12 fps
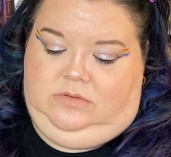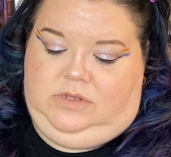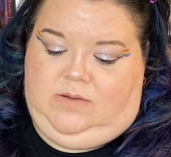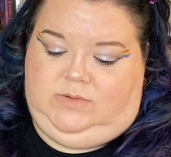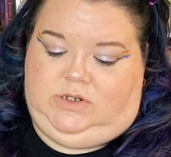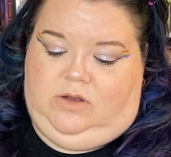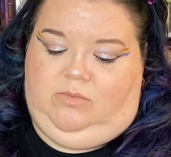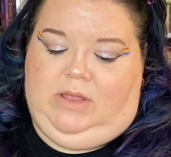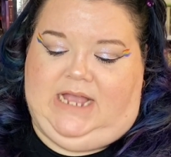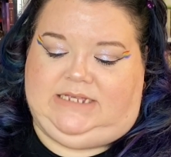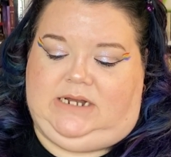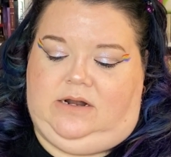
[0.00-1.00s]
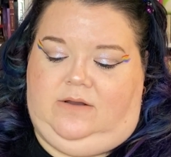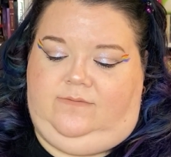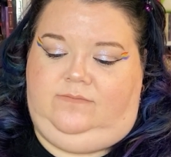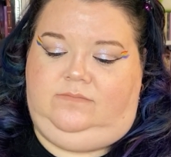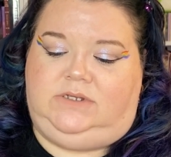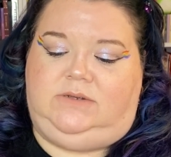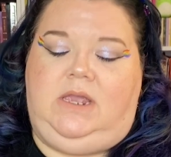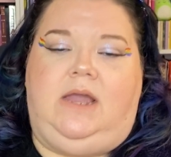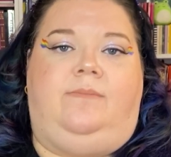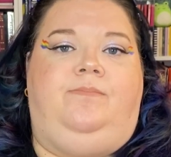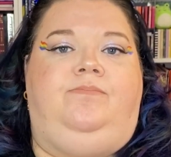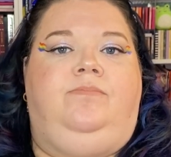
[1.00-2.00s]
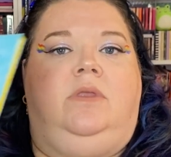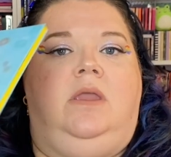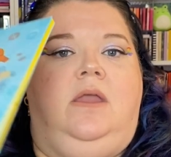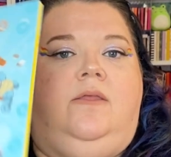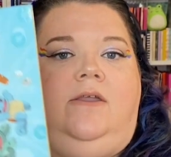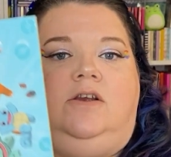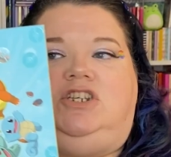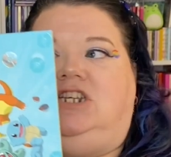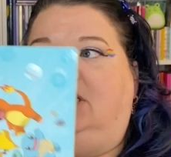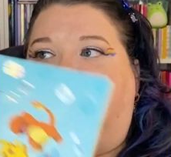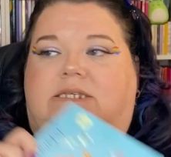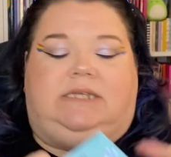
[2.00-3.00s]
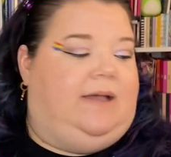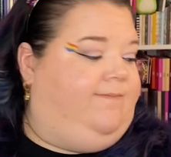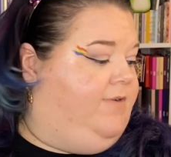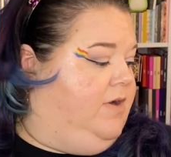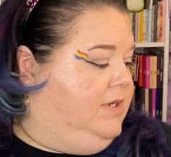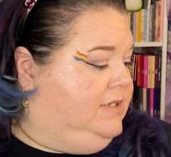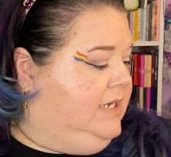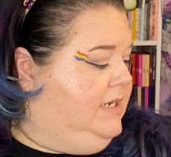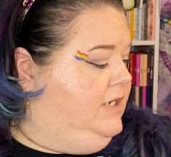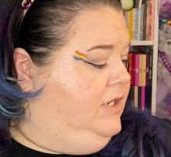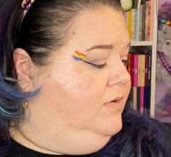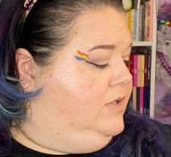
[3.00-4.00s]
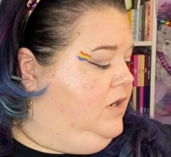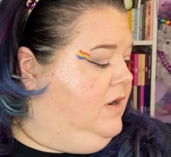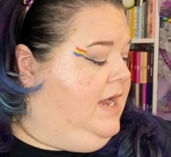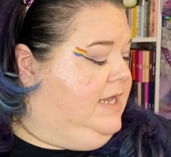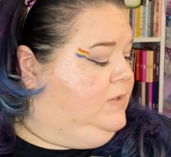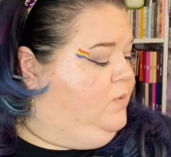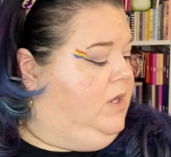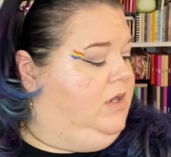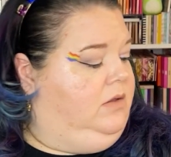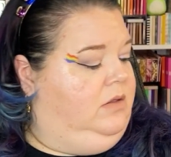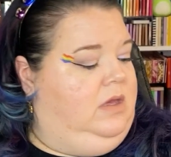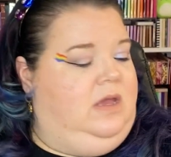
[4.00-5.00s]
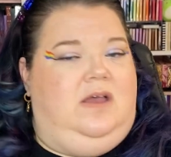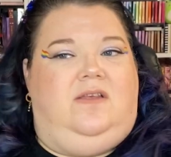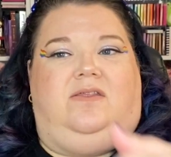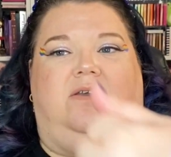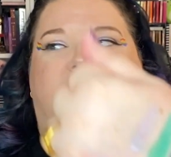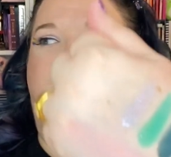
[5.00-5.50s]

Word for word: That one's called Blasting Off. So yeah, there she is. I'm very excited to use her as well. Those